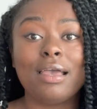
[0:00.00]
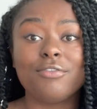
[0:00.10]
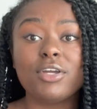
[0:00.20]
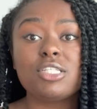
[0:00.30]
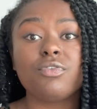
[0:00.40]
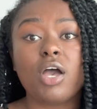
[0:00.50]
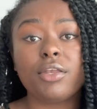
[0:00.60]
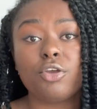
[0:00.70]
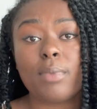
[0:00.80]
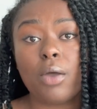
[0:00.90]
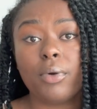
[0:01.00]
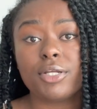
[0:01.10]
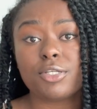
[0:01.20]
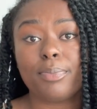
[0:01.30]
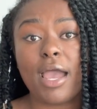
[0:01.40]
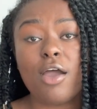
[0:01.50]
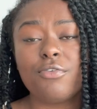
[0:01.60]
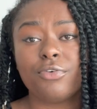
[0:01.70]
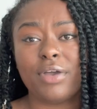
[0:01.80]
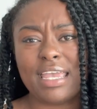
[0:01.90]
First of all, I know my words are
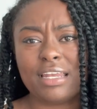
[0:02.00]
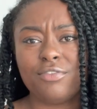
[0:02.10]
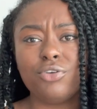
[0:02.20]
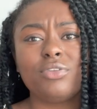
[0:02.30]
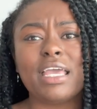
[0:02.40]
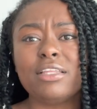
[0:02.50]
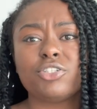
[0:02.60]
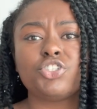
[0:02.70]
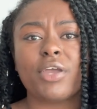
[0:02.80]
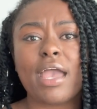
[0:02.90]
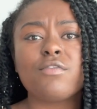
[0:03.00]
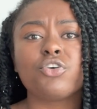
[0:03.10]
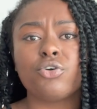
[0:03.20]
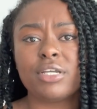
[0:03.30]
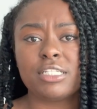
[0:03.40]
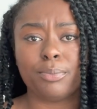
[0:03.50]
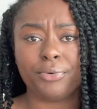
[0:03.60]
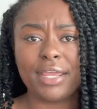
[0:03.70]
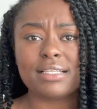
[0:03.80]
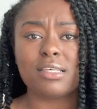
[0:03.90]
powerful. And if you think that you're ever going to
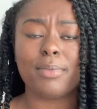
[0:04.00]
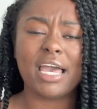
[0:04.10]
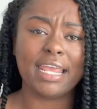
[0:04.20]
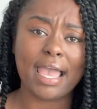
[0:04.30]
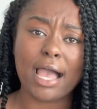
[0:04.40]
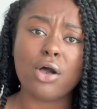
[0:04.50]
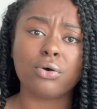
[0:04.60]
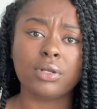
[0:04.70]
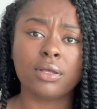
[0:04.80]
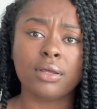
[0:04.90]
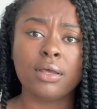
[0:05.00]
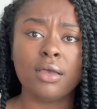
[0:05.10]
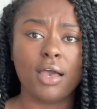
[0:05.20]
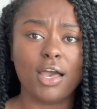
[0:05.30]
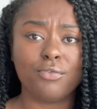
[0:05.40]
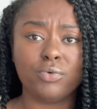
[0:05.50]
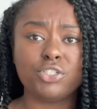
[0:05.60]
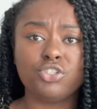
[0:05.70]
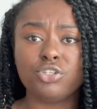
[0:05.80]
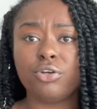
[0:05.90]
bring somebody out of
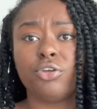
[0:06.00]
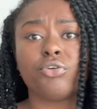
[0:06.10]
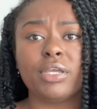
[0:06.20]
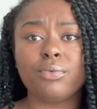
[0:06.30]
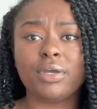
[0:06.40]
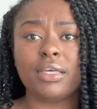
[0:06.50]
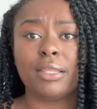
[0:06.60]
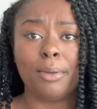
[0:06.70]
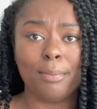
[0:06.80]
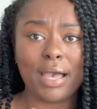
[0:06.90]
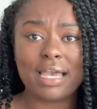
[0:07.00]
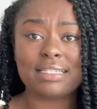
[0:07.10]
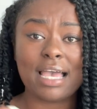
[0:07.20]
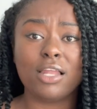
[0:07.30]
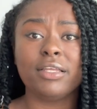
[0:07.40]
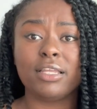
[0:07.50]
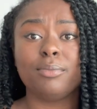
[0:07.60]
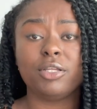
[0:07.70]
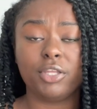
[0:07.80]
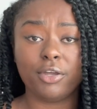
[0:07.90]
what you don't agree with by telling
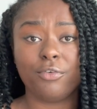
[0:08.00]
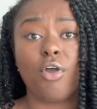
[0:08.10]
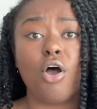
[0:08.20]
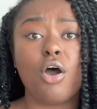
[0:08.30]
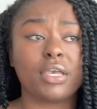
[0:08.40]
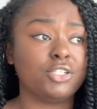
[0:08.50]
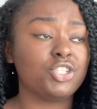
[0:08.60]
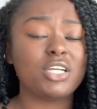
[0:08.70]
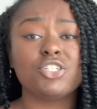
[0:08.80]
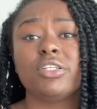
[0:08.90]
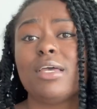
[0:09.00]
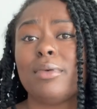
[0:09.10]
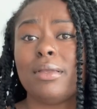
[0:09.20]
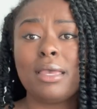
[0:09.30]
them that they're wrong and judging them